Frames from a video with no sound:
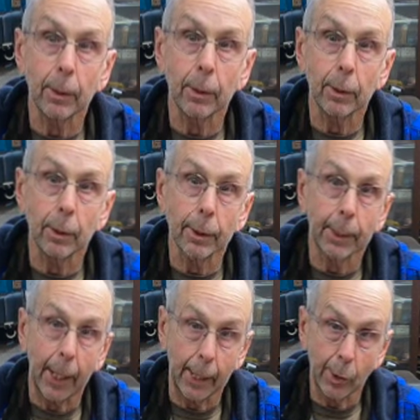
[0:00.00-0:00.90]
There's a
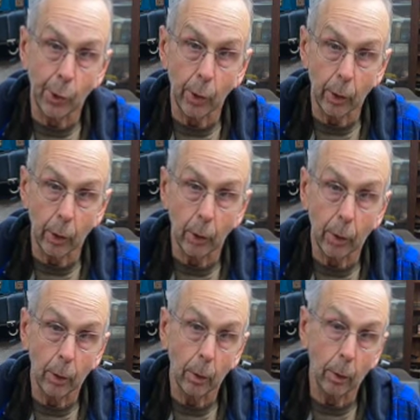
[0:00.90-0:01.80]
danger in
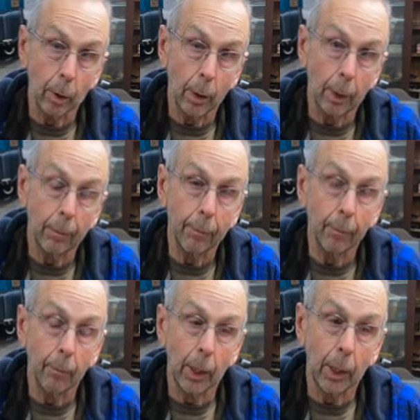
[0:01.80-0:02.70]
going too early
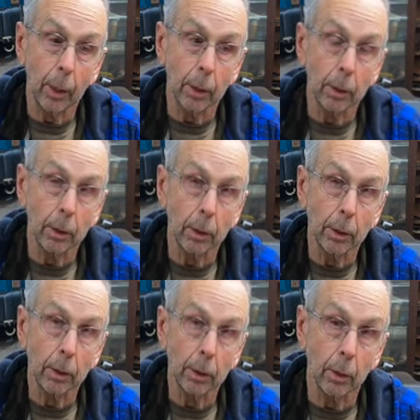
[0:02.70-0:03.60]
because
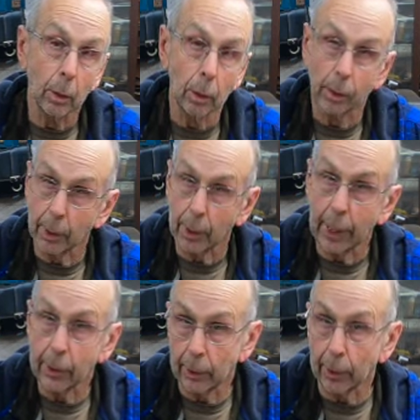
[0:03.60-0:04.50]
your holes can
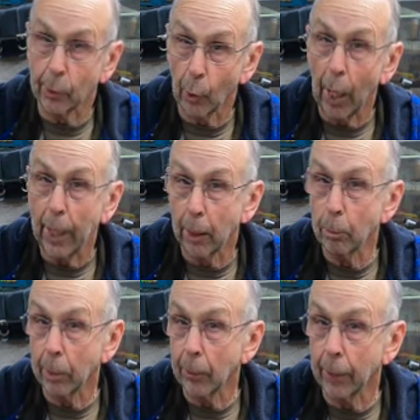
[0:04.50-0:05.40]
actually dry up
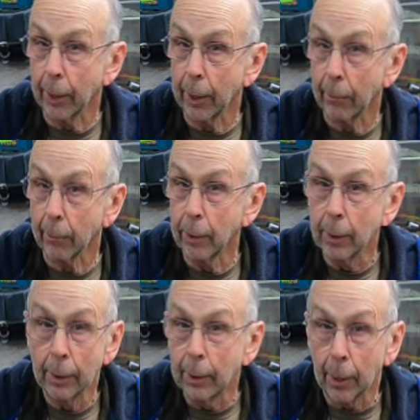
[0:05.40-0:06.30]

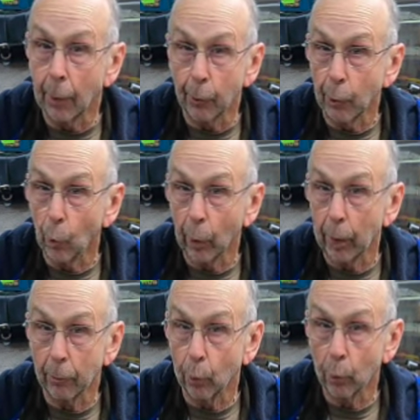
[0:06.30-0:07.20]
if you don't
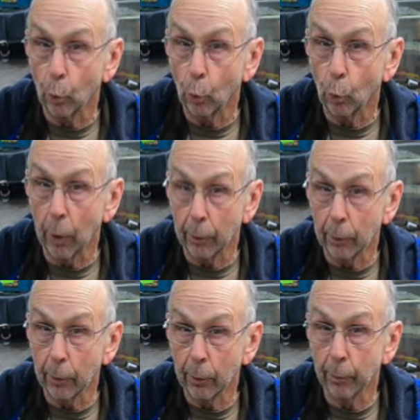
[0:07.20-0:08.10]
have good weather
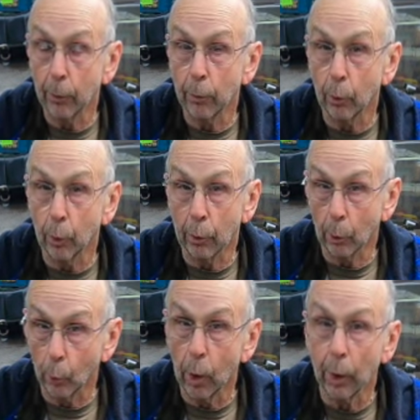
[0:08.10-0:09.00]
for it to
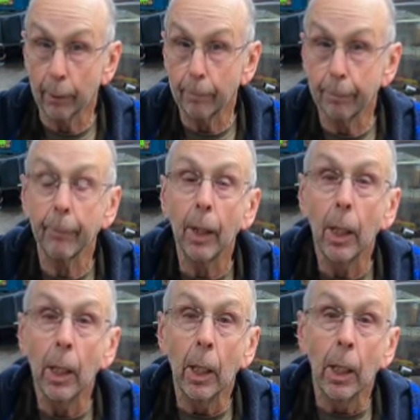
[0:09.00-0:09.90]
run.
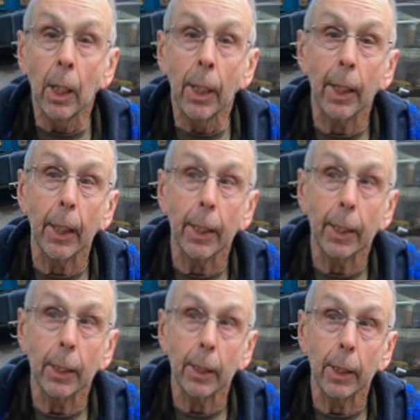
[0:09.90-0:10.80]
And
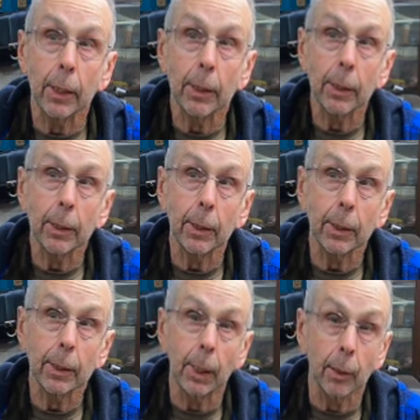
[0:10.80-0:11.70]
if they
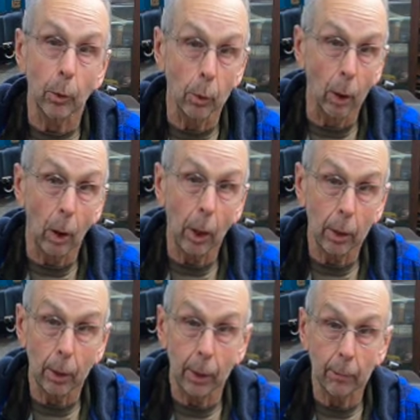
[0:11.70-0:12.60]
set too long,
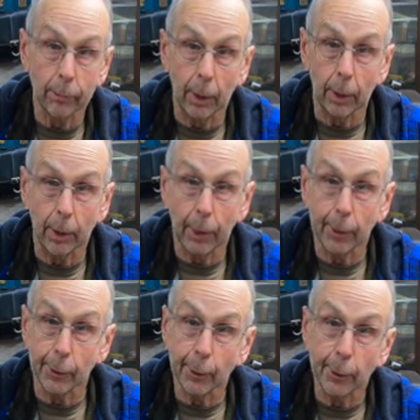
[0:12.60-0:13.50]
like 10 days
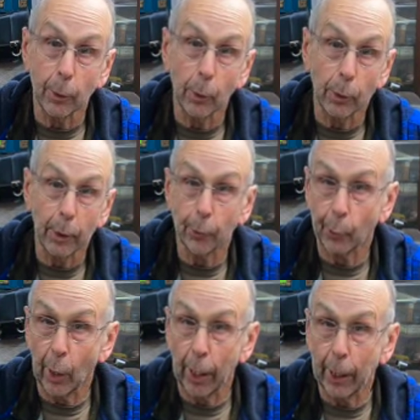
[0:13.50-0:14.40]
or so, and they'll
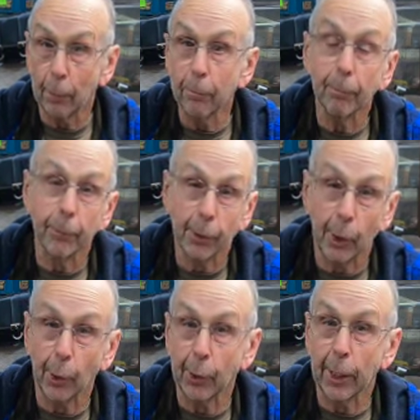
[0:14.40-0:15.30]
dry up and
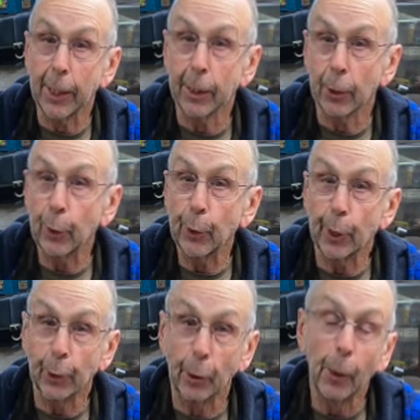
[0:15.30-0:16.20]
start to heal,
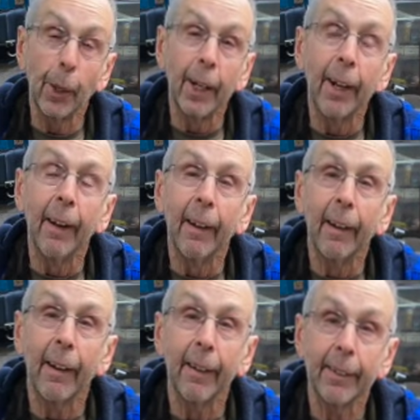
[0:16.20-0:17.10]

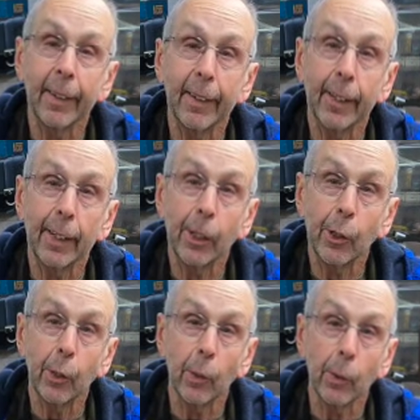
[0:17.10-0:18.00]
and then
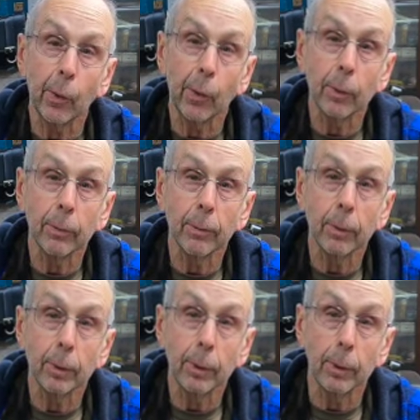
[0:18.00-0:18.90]
you're
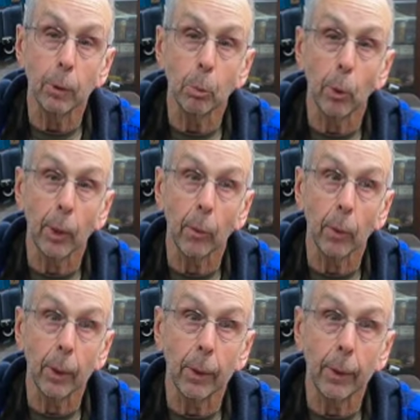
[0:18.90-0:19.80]
to the point
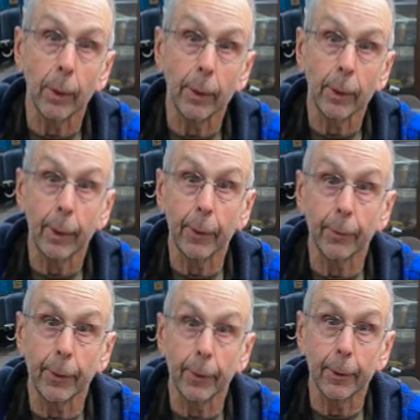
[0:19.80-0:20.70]
where you got to
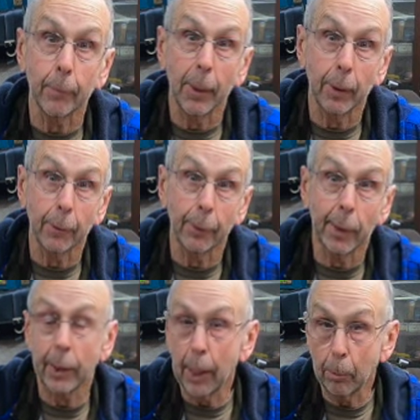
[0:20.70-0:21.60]
figure, am I going to
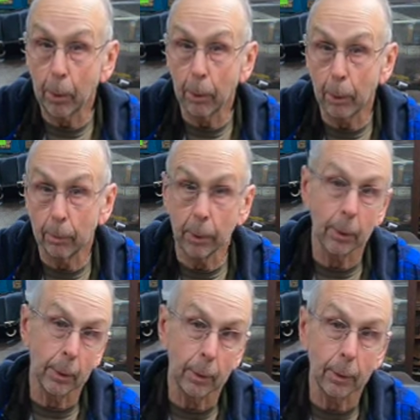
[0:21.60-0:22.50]
re-tap them
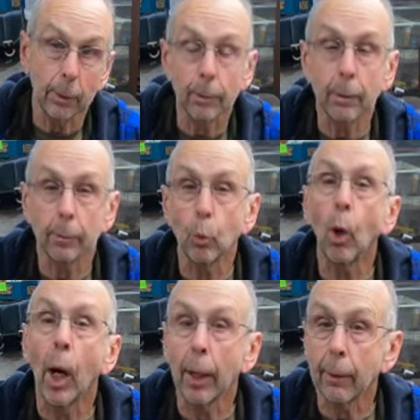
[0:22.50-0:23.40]
or
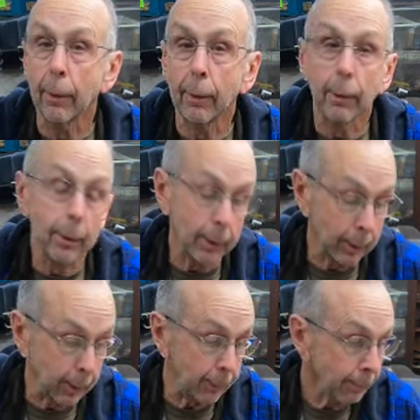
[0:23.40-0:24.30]
what,
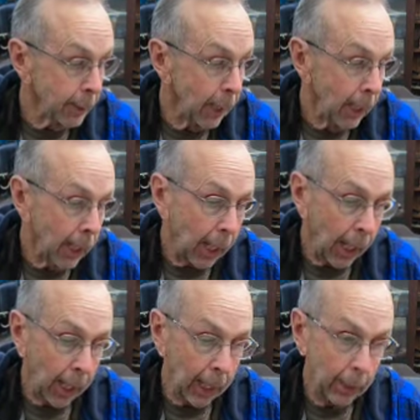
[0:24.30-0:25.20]
So
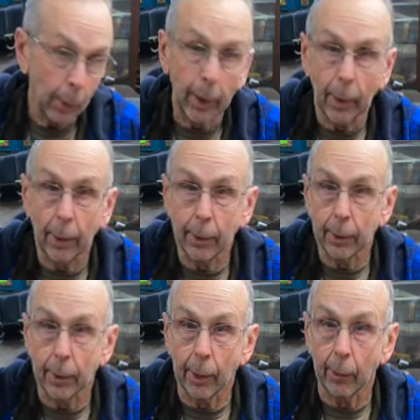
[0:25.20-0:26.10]
I try not to
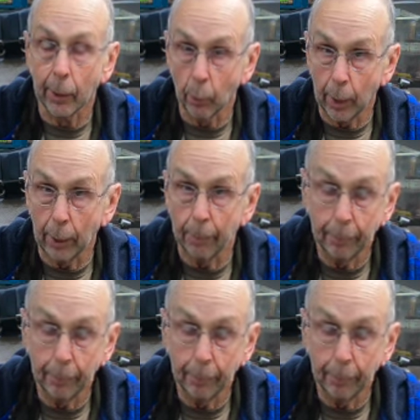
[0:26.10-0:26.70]
get carried away.